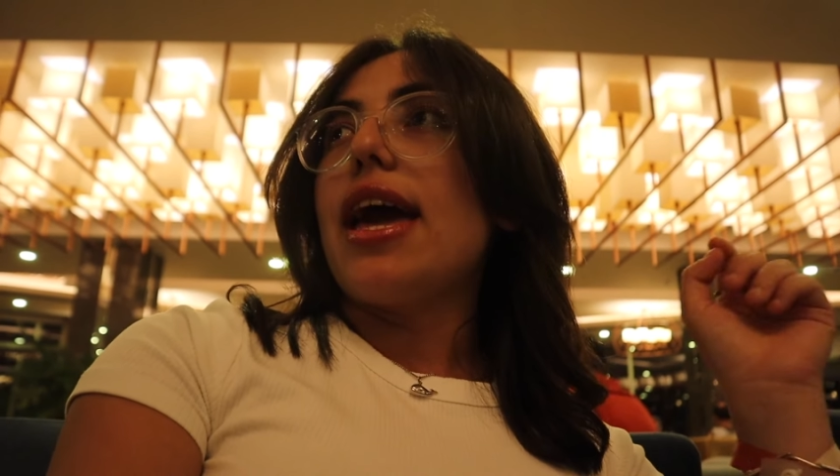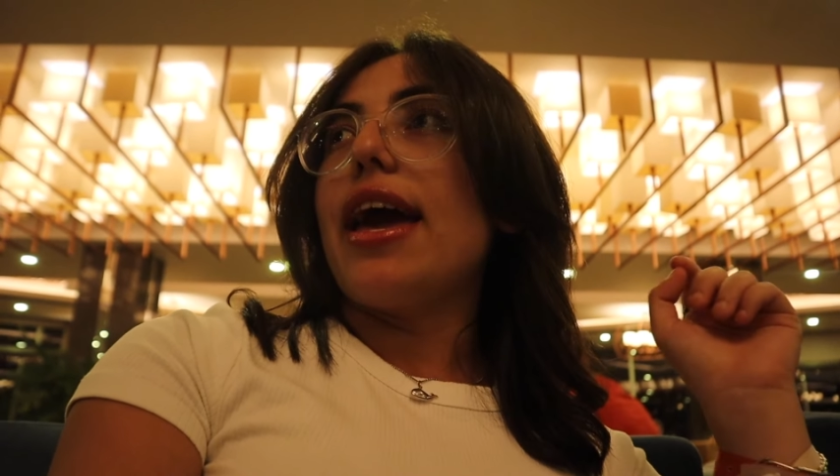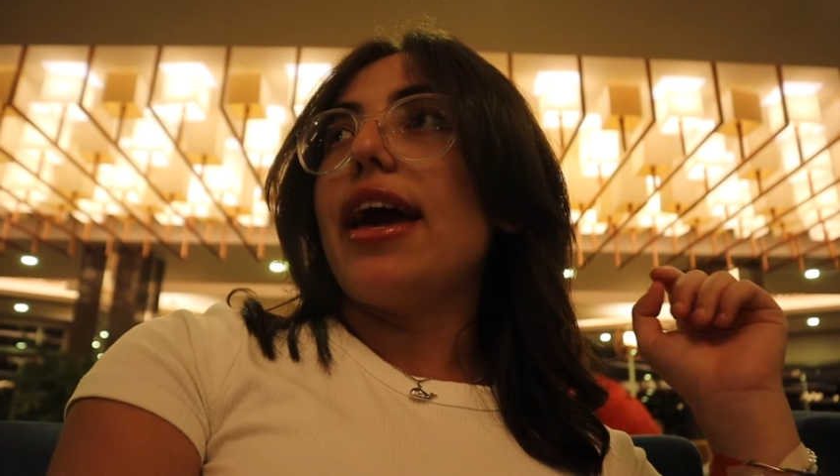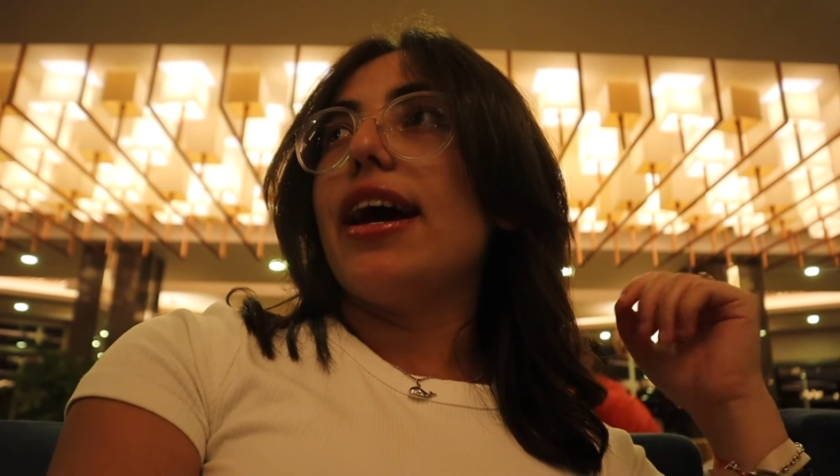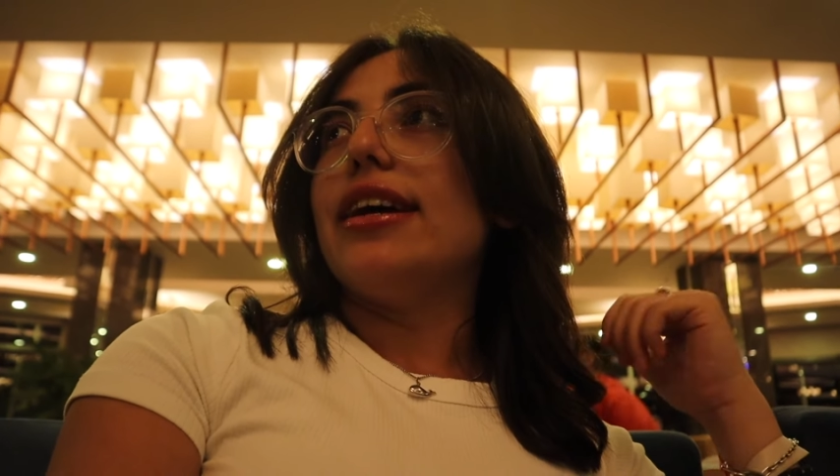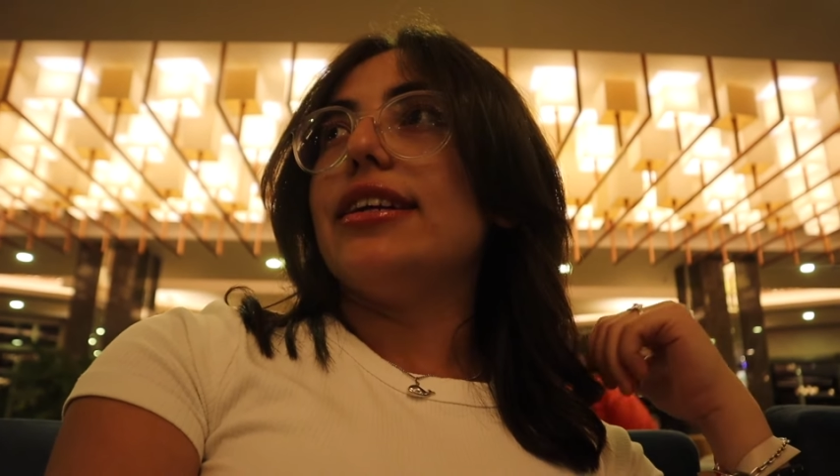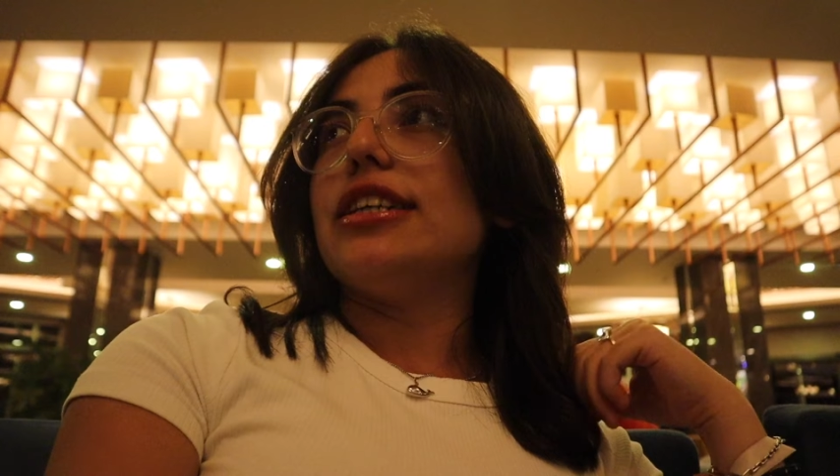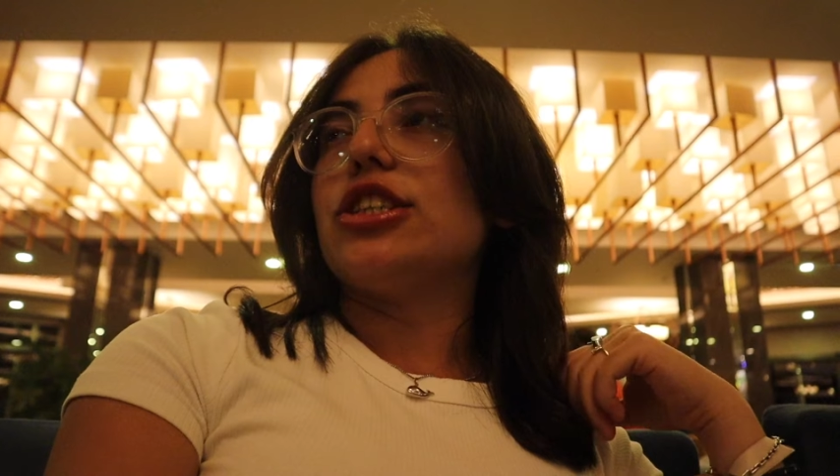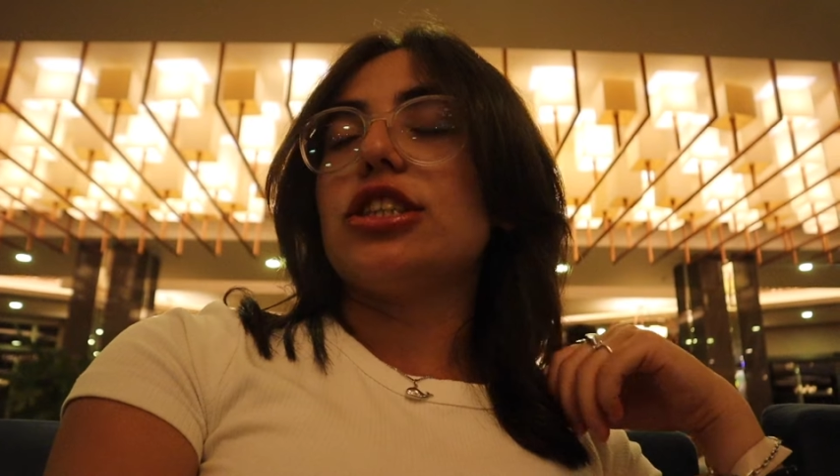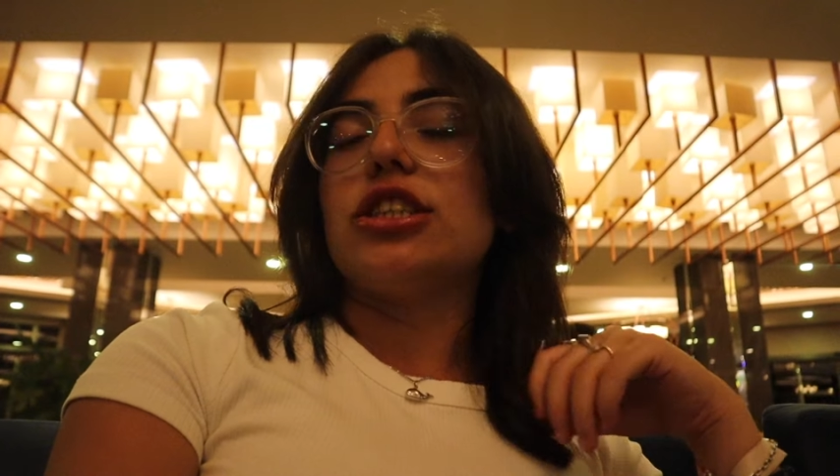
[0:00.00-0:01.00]
and
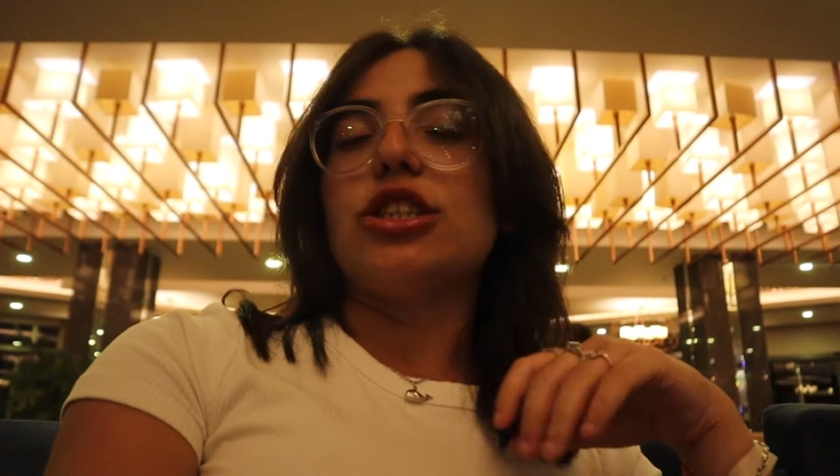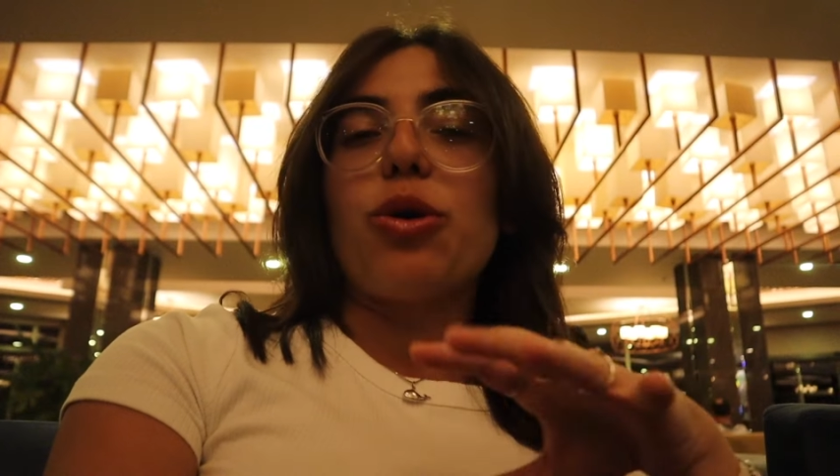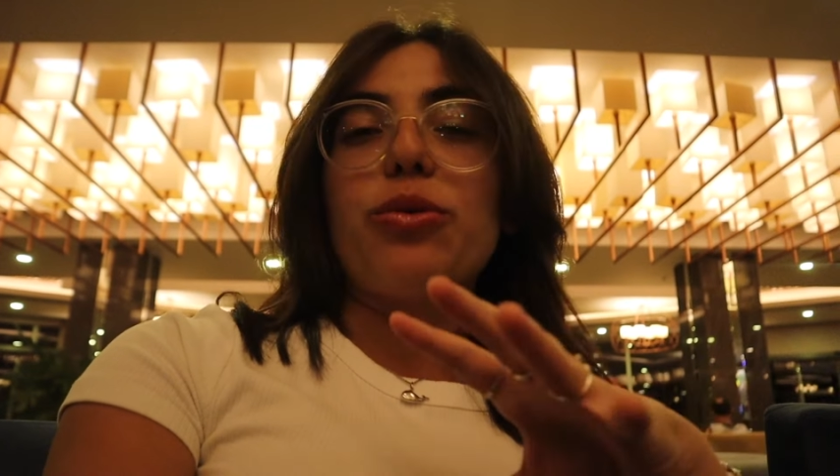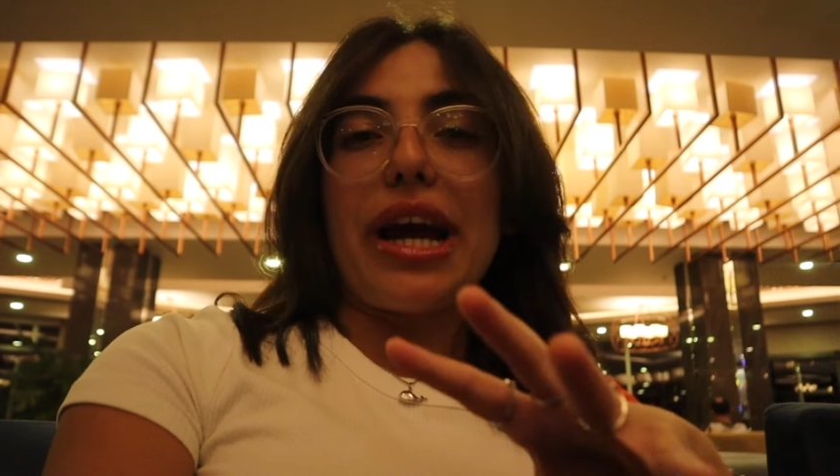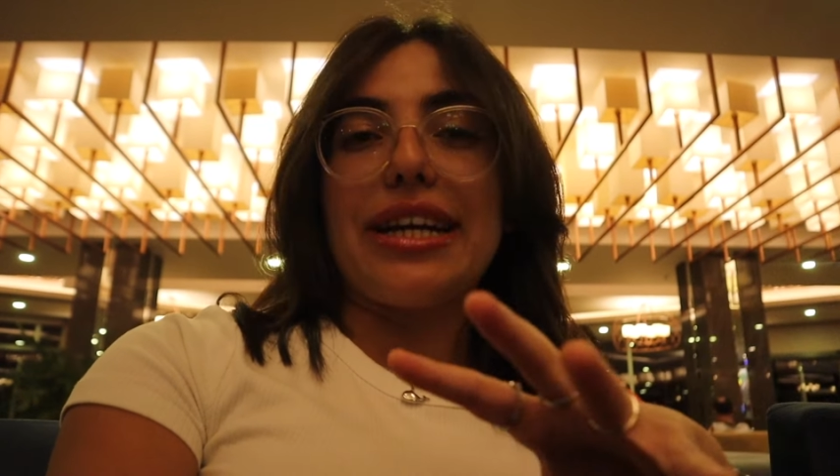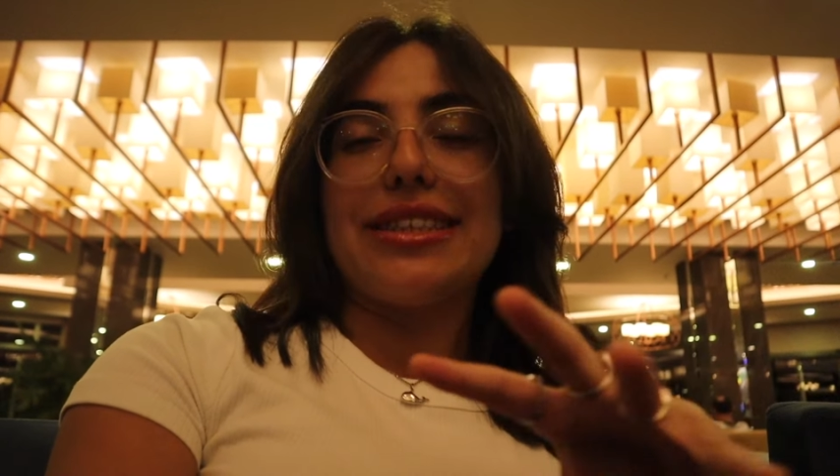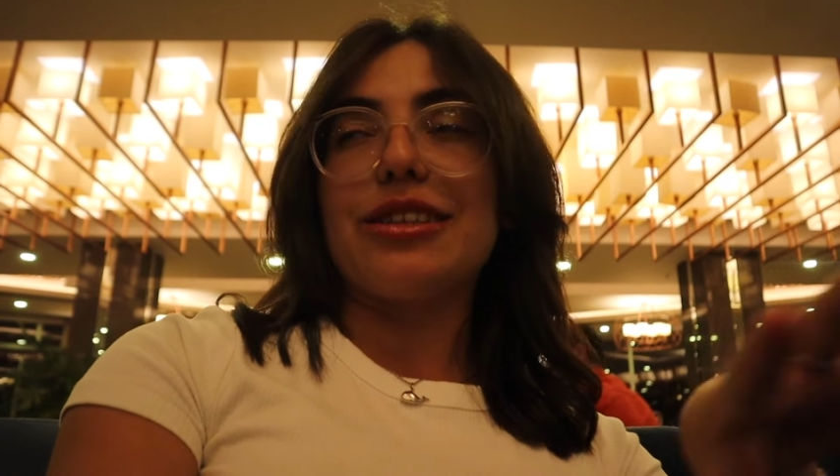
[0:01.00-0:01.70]
it's just so nice